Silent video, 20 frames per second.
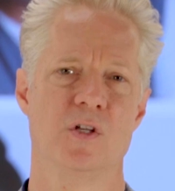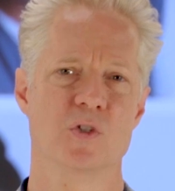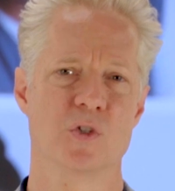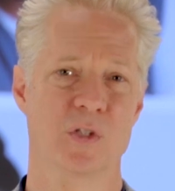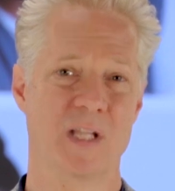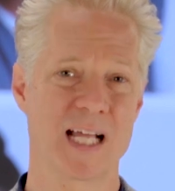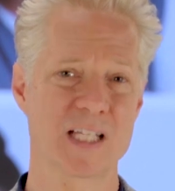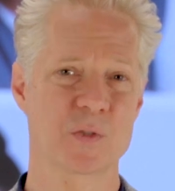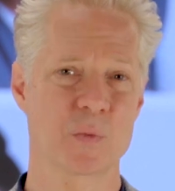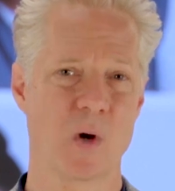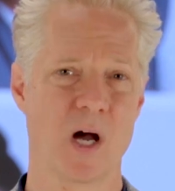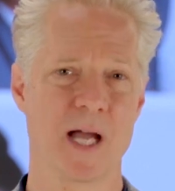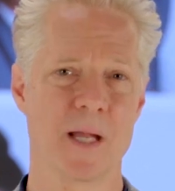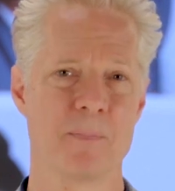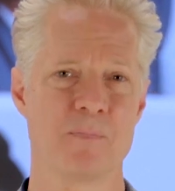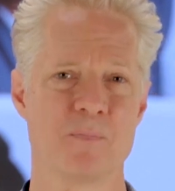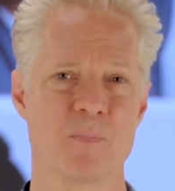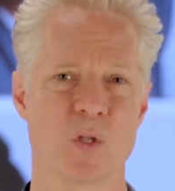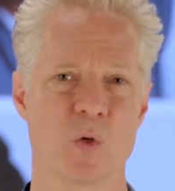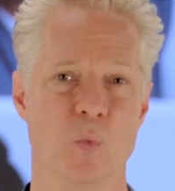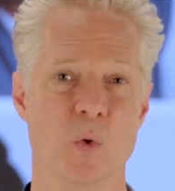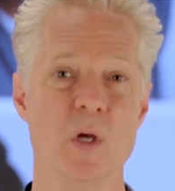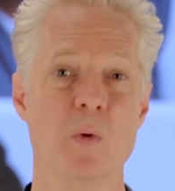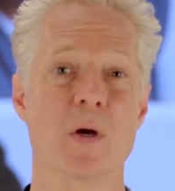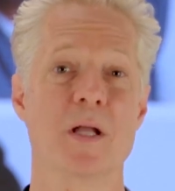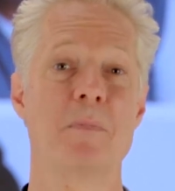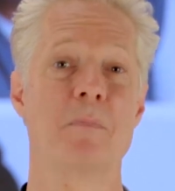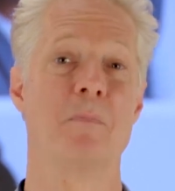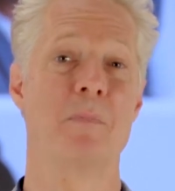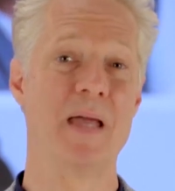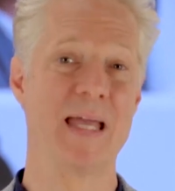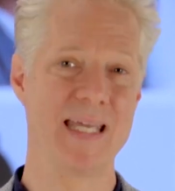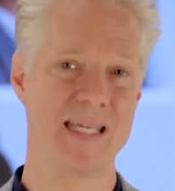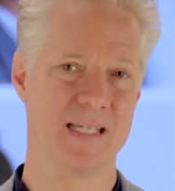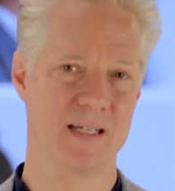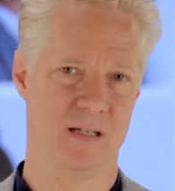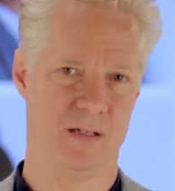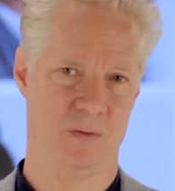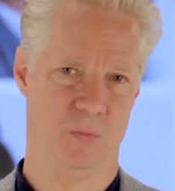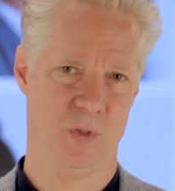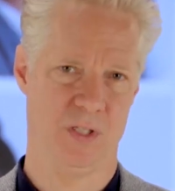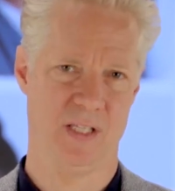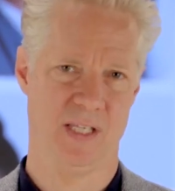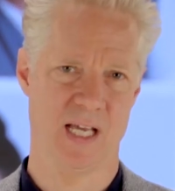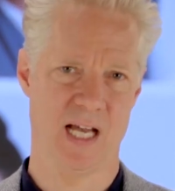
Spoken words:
So that's why we went big with the